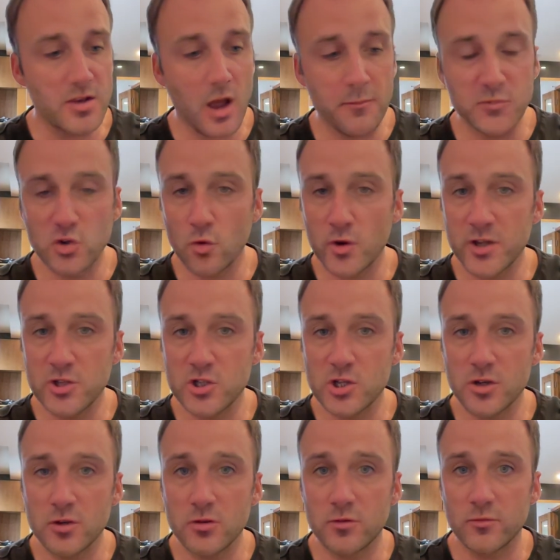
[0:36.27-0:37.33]
I'm talking to
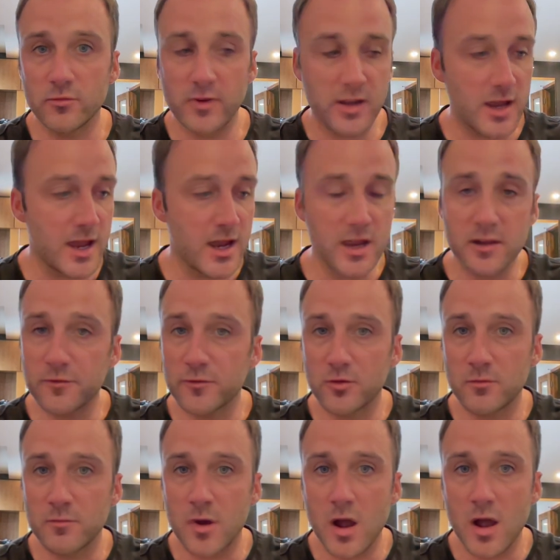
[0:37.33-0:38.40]
you here
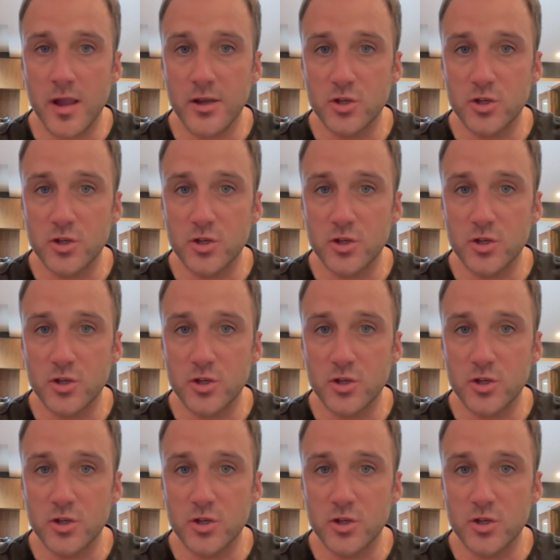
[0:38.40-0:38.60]
from my